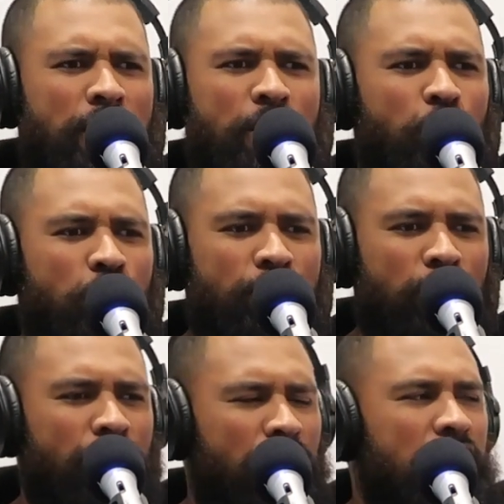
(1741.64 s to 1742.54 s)
any walk of
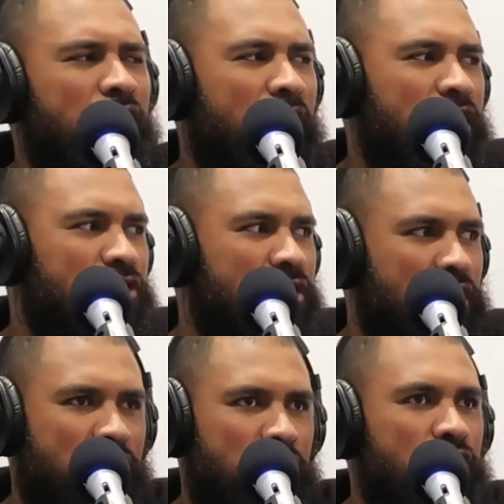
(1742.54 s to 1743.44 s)
life, any age,
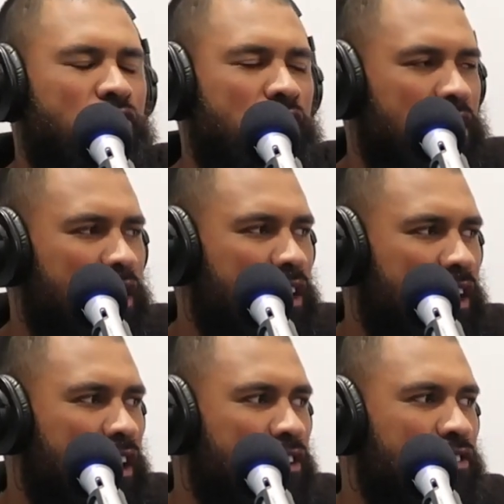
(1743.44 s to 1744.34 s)
literally
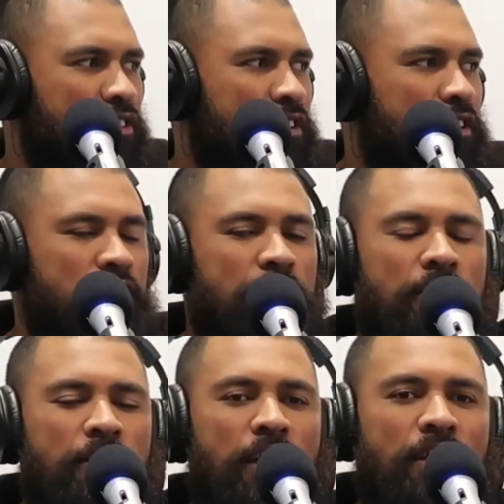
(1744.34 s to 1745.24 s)
any age.
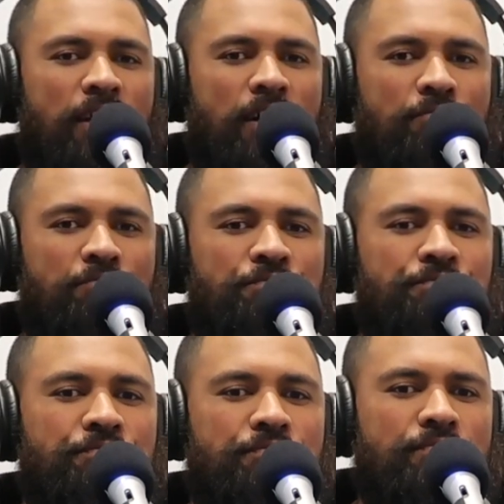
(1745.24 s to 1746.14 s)
And
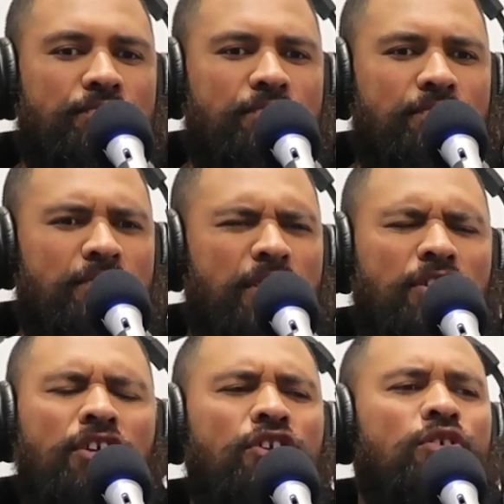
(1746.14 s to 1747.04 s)

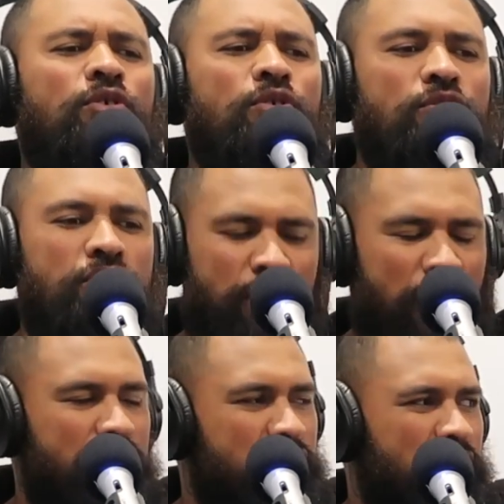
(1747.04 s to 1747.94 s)
that's a huge
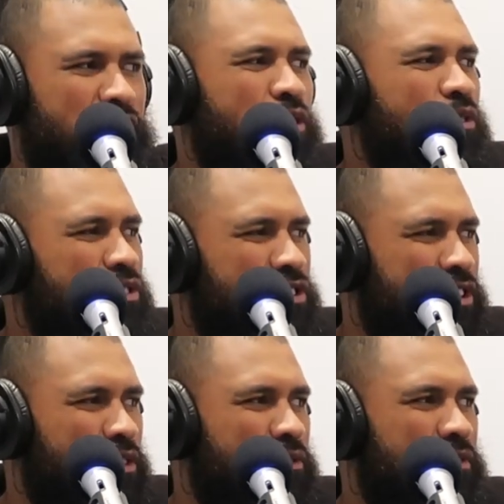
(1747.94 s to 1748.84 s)
asset, huge
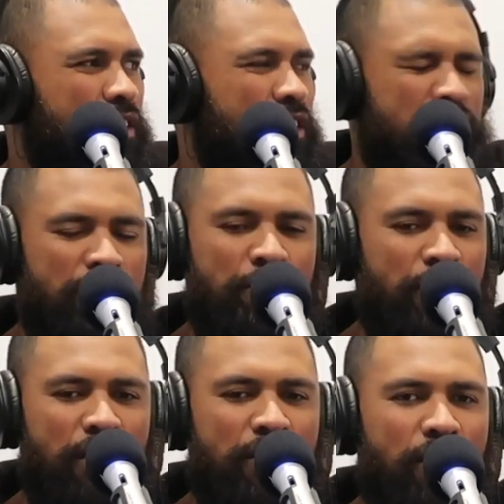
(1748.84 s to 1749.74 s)
skill, and that's
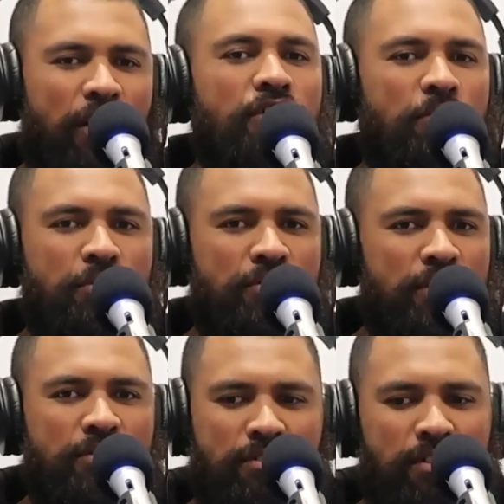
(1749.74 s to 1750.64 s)
something that I don't
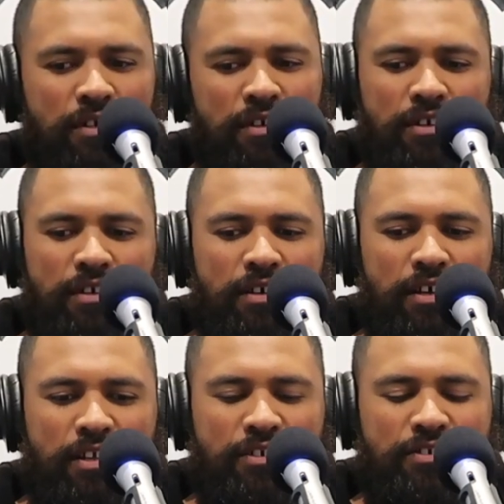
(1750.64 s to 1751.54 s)
possess,
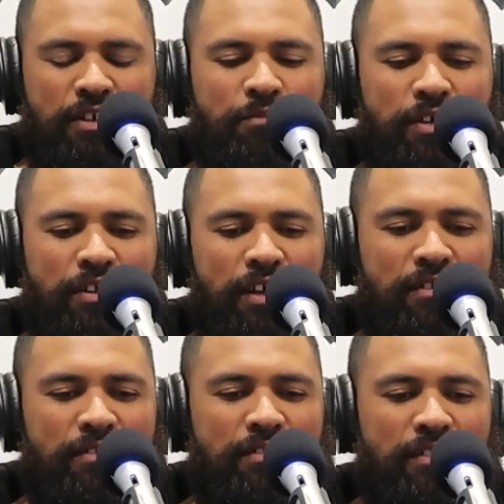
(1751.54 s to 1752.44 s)
and it's something
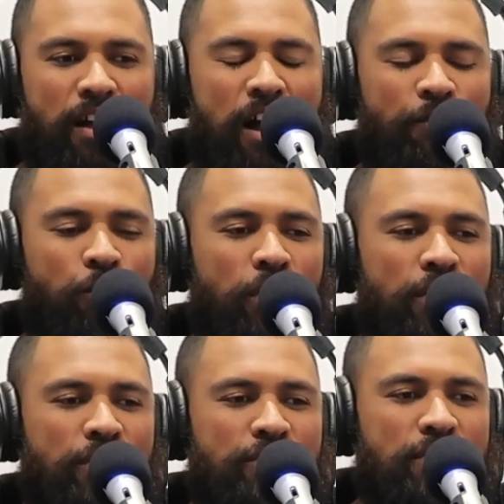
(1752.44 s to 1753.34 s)
that I've
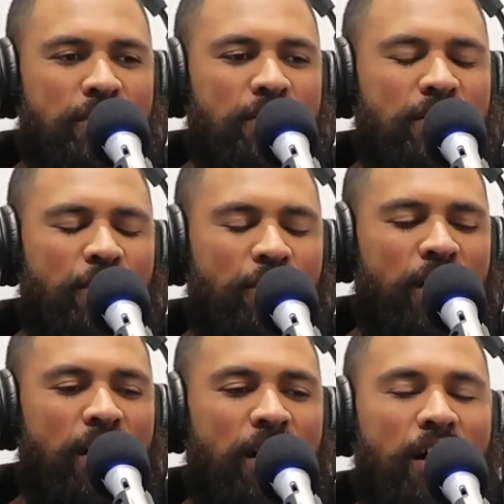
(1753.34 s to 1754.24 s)
witnessed
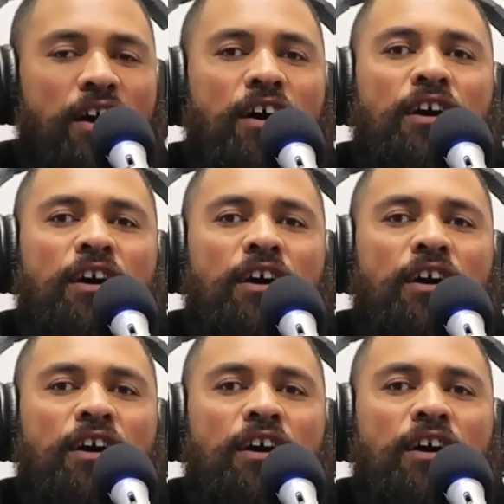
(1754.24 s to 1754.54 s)
the